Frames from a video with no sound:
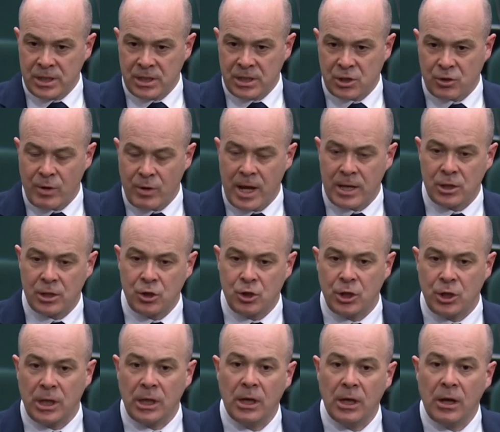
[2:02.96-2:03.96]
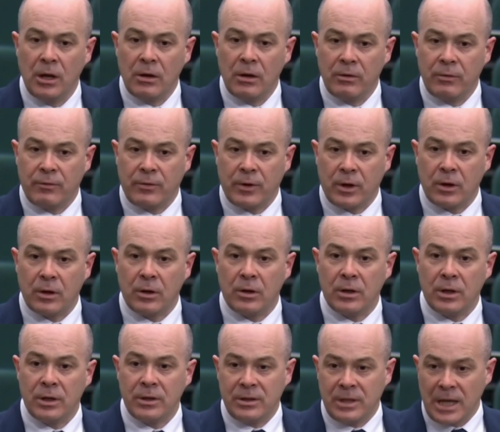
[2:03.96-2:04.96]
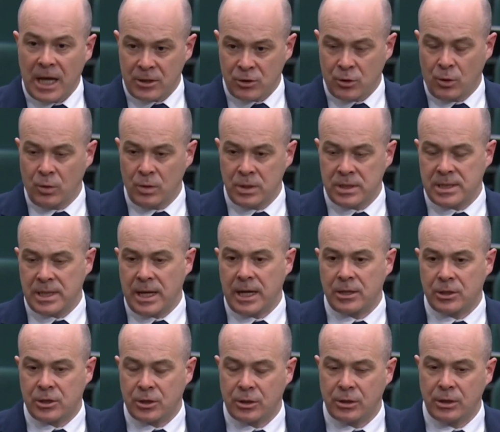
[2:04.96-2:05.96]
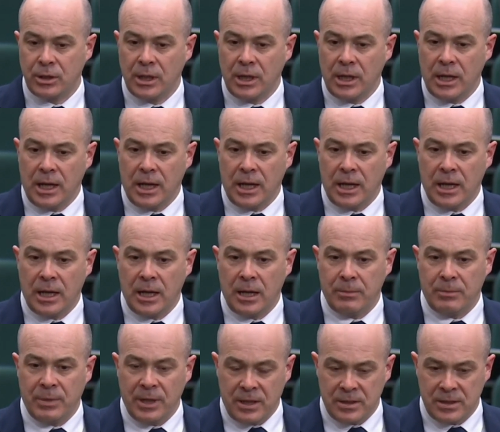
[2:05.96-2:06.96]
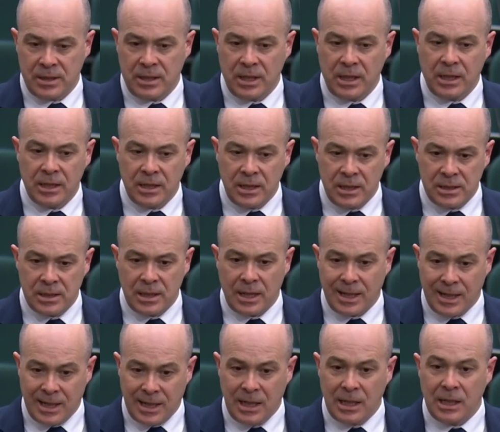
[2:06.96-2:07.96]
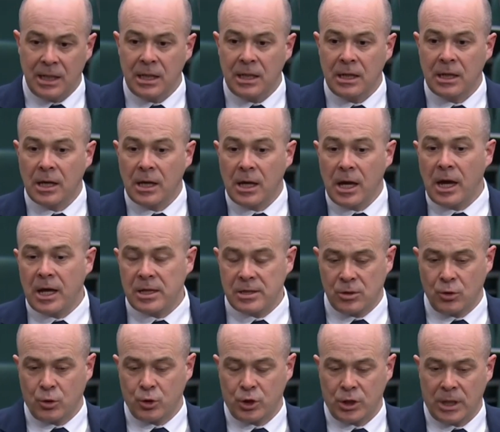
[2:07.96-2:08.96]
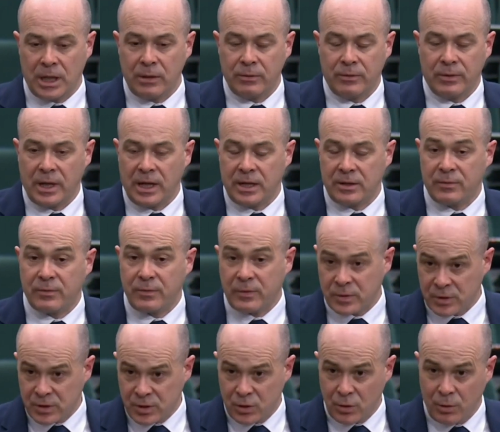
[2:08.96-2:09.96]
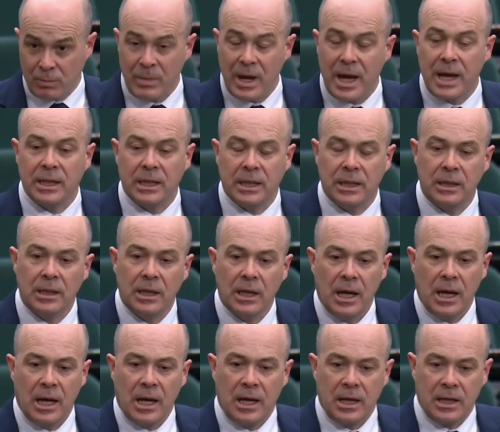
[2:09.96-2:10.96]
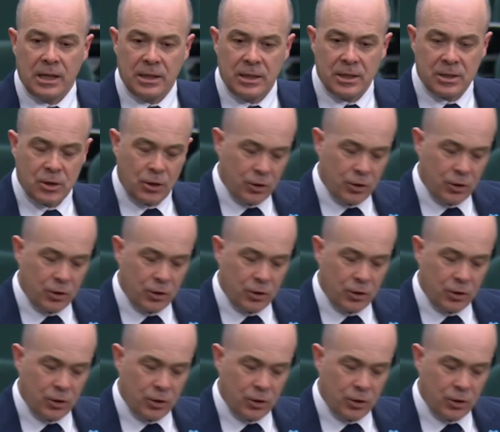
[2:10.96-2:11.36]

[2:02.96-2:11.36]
and strategy for that whole sector, because I think it is a key social outlet for so many in this